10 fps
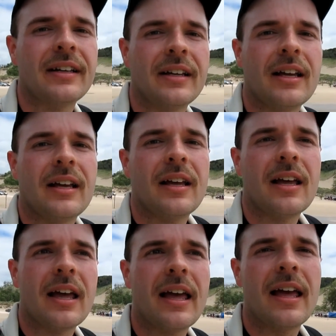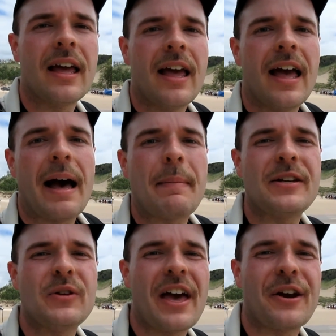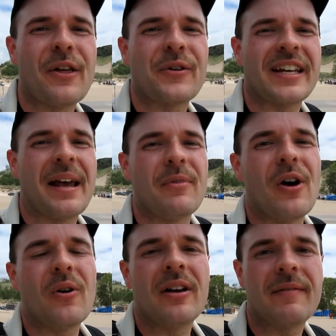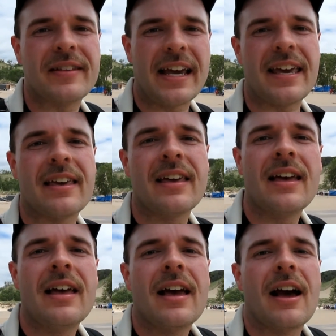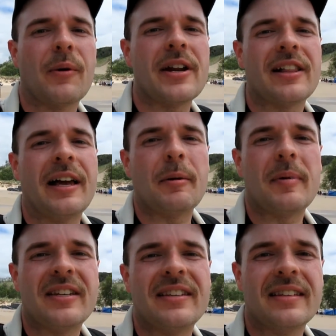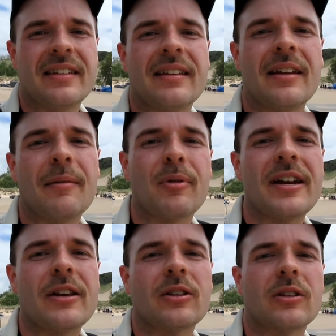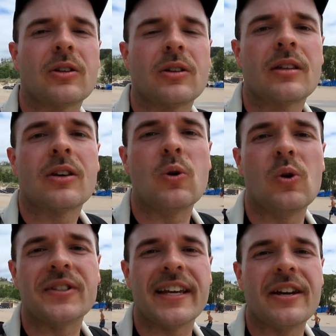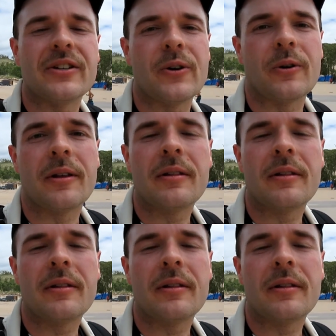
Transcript: I might do that another time though because I already climbed up a, a pretty cool sand dune.